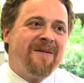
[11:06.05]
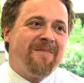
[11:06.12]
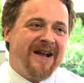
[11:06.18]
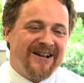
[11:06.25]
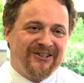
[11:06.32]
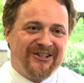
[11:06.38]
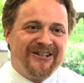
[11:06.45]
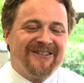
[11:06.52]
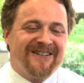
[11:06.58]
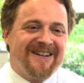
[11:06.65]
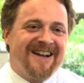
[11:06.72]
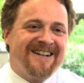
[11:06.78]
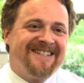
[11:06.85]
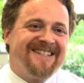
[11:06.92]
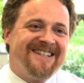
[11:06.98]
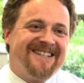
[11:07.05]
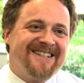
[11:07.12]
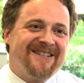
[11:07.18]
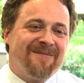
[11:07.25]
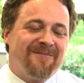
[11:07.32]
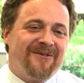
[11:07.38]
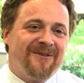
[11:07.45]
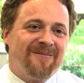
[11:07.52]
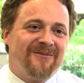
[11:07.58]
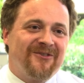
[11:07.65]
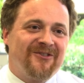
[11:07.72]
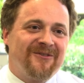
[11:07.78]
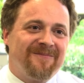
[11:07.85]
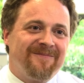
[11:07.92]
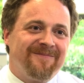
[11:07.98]
masculinizing
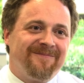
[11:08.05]
symptoms.